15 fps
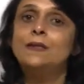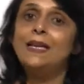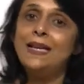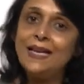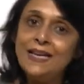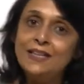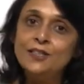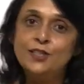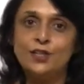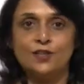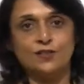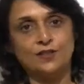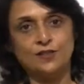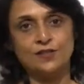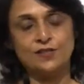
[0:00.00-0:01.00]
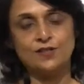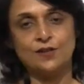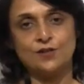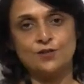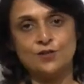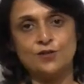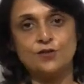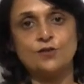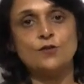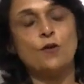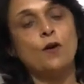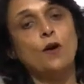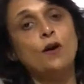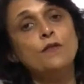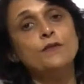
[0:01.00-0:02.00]
the internal structures
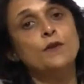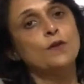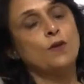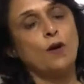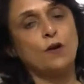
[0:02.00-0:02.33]
of